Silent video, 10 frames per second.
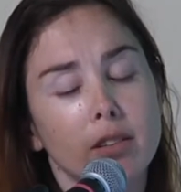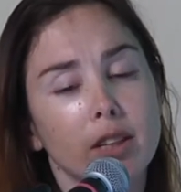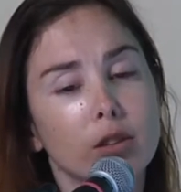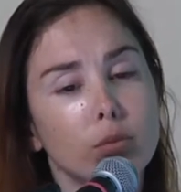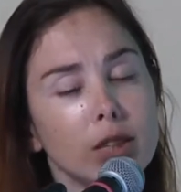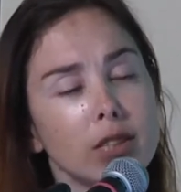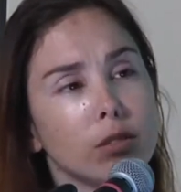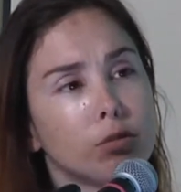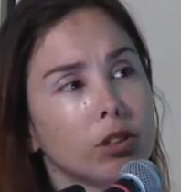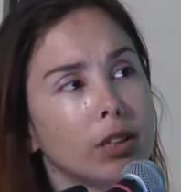I think the
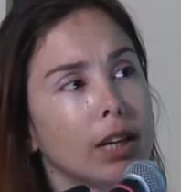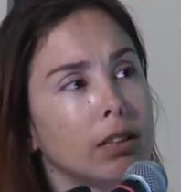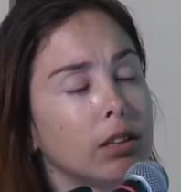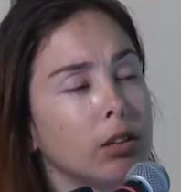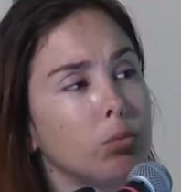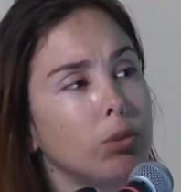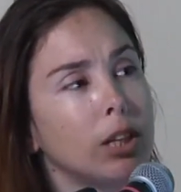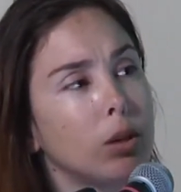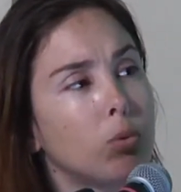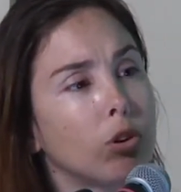reason for that it
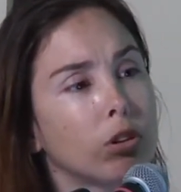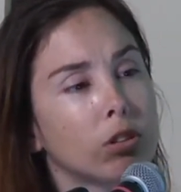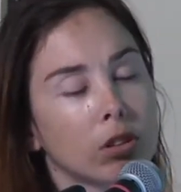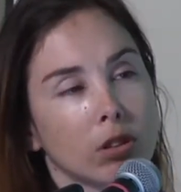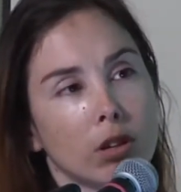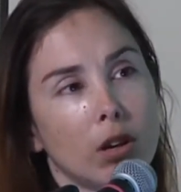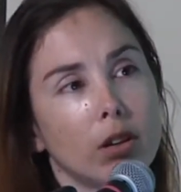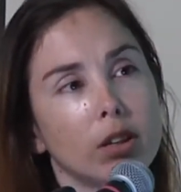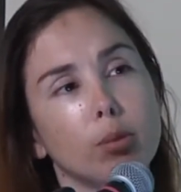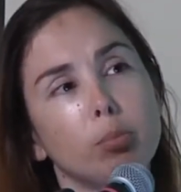really worked
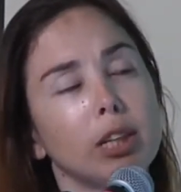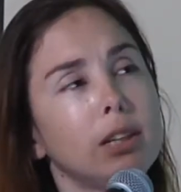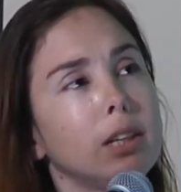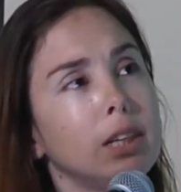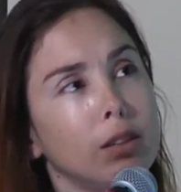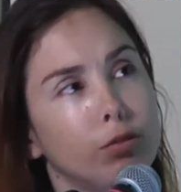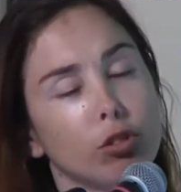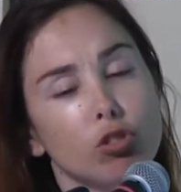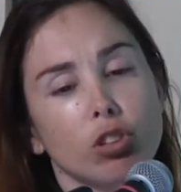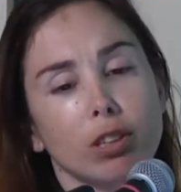on a completely
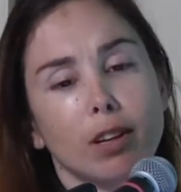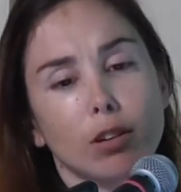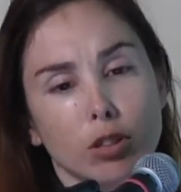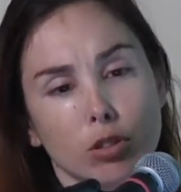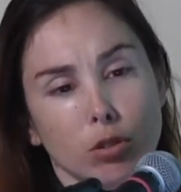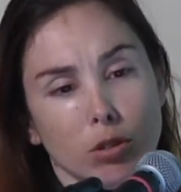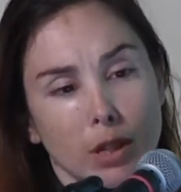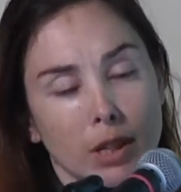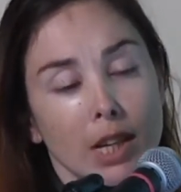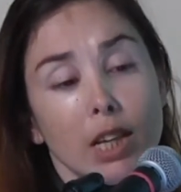virgin
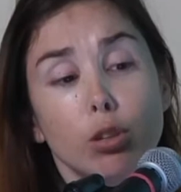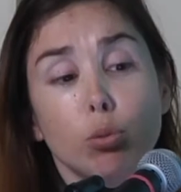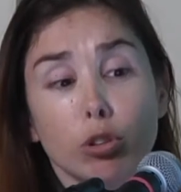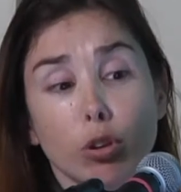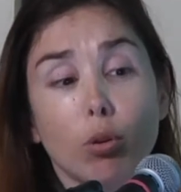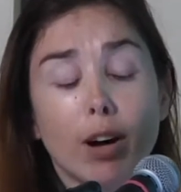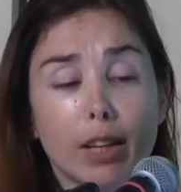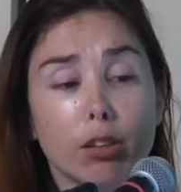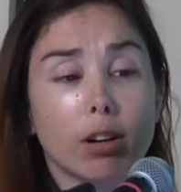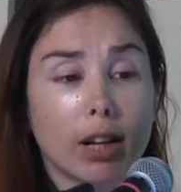territory. There were no
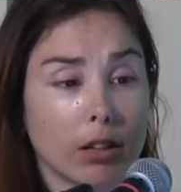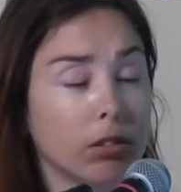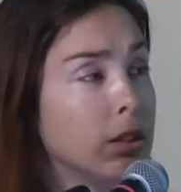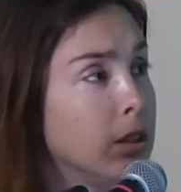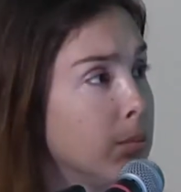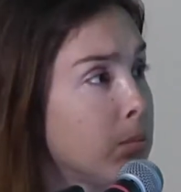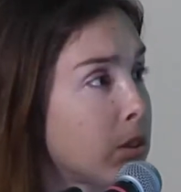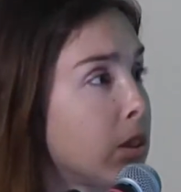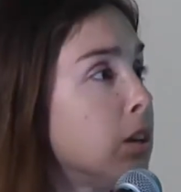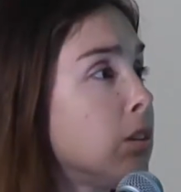other
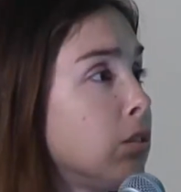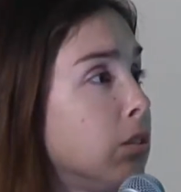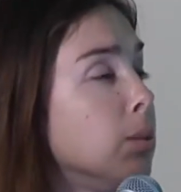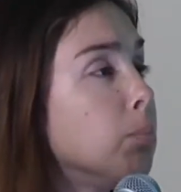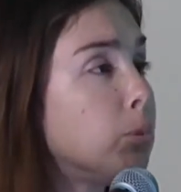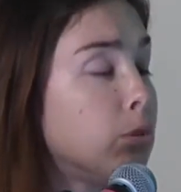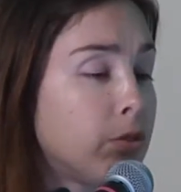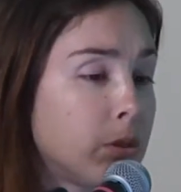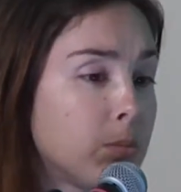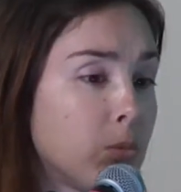algorithms, so the
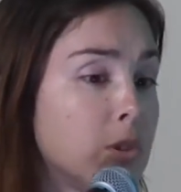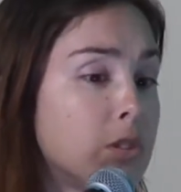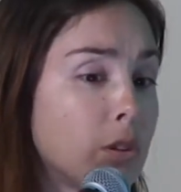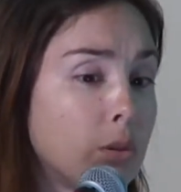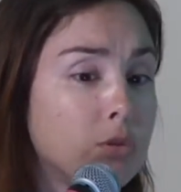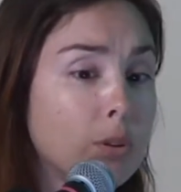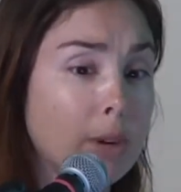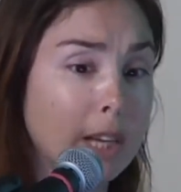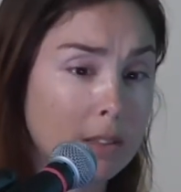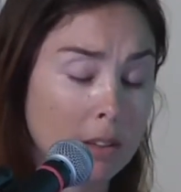improvement was so
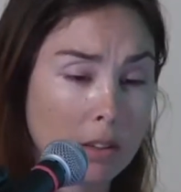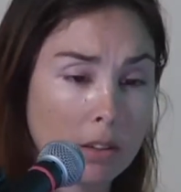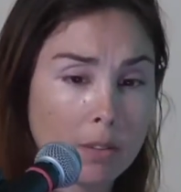dramatic.